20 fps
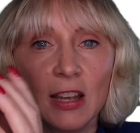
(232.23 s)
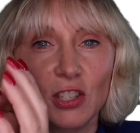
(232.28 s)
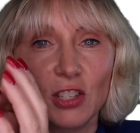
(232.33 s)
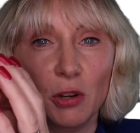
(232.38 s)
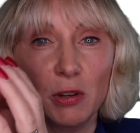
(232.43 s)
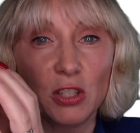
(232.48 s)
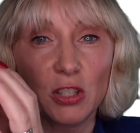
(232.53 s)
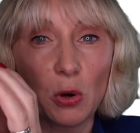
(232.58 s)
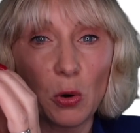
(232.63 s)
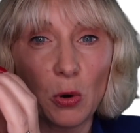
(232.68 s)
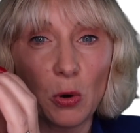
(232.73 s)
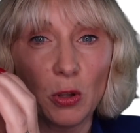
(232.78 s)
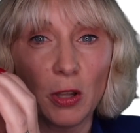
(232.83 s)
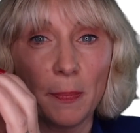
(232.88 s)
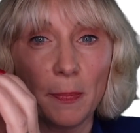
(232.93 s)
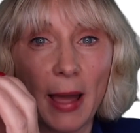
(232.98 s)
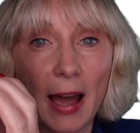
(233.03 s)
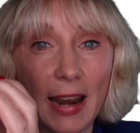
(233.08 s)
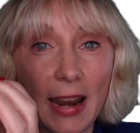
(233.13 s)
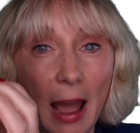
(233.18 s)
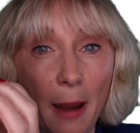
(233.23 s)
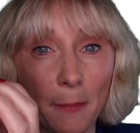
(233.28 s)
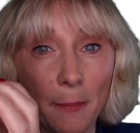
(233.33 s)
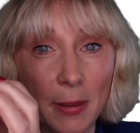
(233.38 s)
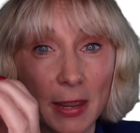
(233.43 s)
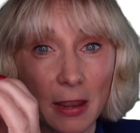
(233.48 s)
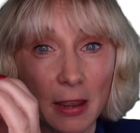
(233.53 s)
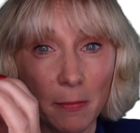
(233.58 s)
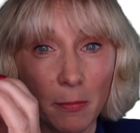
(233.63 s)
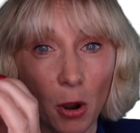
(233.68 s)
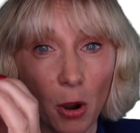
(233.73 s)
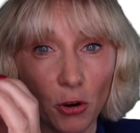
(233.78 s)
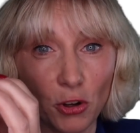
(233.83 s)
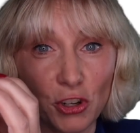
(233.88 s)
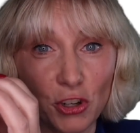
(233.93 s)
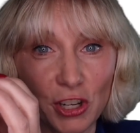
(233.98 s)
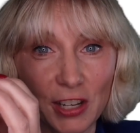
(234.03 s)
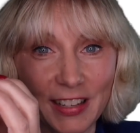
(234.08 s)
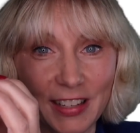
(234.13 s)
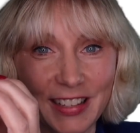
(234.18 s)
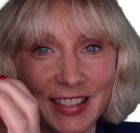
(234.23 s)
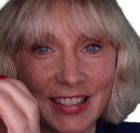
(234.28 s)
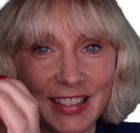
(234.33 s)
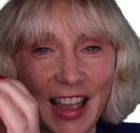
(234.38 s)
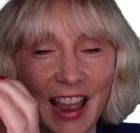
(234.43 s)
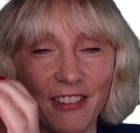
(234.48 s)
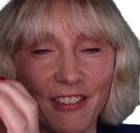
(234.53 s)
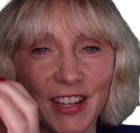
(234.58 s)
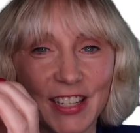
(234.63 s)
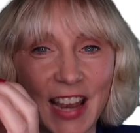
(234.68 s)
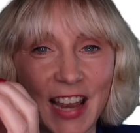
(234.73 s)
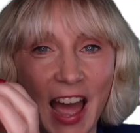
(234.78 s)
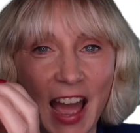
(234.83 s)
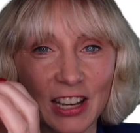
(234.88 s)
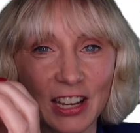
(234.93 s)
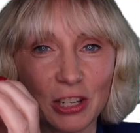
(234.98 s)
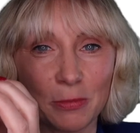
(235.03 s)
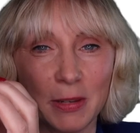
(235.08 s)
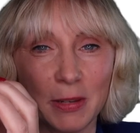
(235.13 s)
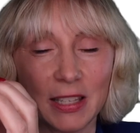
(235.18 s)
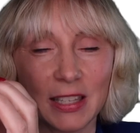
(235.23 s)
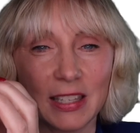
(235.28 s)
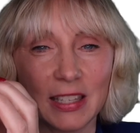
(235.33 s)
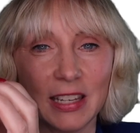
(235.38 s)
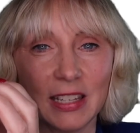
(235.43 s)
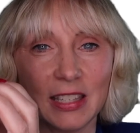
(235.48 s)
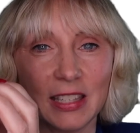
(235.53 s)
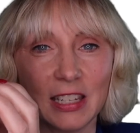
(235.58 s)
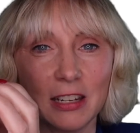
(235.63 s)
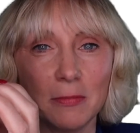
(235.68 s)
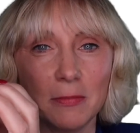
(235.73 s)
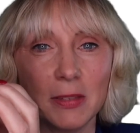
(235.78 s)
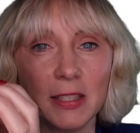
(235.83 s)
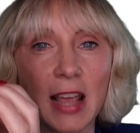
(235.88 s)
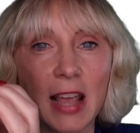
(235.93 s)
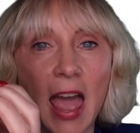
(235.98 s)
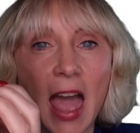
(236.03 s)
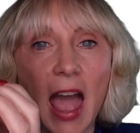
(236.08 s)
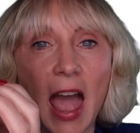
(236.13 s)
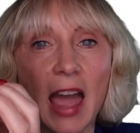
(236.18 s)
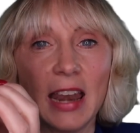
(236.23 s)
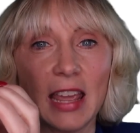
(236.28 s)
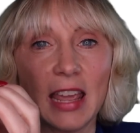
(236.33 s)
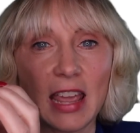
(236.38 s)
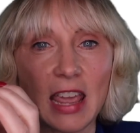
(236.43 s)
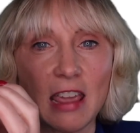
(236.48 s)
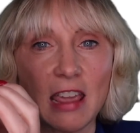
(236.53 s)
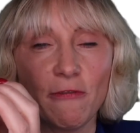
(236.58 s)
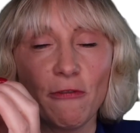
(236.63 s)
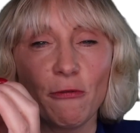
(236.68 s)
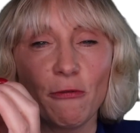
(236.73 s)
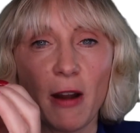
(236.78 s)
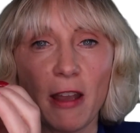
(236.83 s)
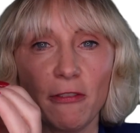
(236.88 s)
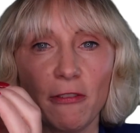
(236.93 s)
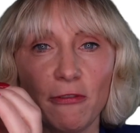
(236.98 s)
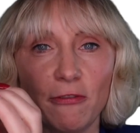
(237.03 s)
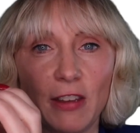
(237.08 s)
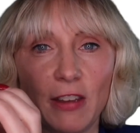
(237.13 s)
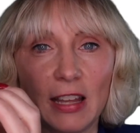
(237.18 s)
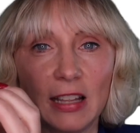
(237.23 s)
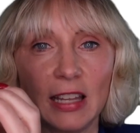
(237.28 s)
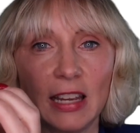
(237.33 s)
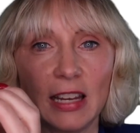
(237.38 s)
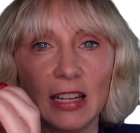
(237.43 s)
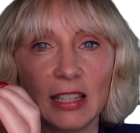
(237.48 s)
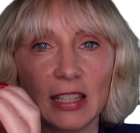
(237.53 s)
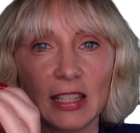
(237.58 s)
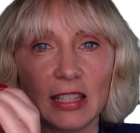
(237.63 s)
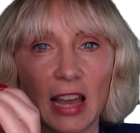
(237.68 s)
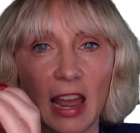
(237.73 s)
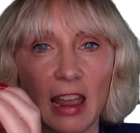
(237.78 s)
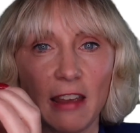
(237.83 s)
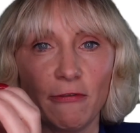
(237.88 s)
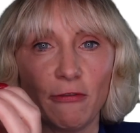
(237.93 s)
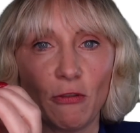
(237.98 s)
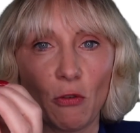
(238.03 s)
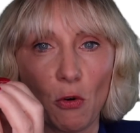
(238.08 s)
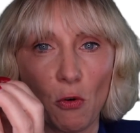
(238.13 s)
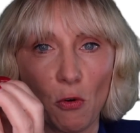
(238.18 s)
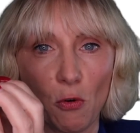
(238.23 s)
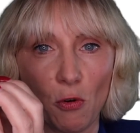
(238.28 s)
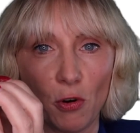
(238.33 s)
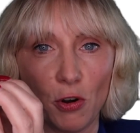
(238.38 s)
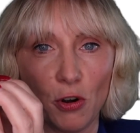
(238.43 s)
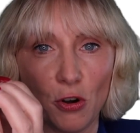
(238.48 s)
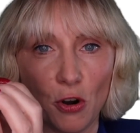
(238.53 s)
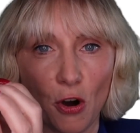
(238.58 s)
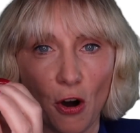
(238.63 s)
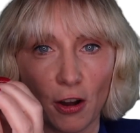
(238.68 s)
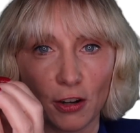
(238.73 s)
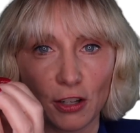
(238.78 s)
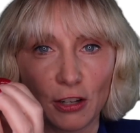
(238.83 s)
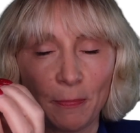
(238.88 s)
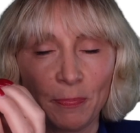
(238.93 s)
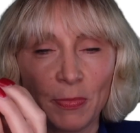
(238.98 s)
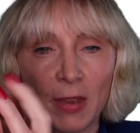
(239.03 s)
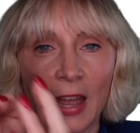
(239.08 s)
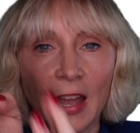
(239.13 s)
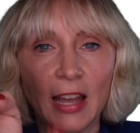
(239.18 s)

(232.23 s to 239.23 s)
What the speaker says: So it's all about our big emotions, our attachment systems, and if we're feeling safe or not.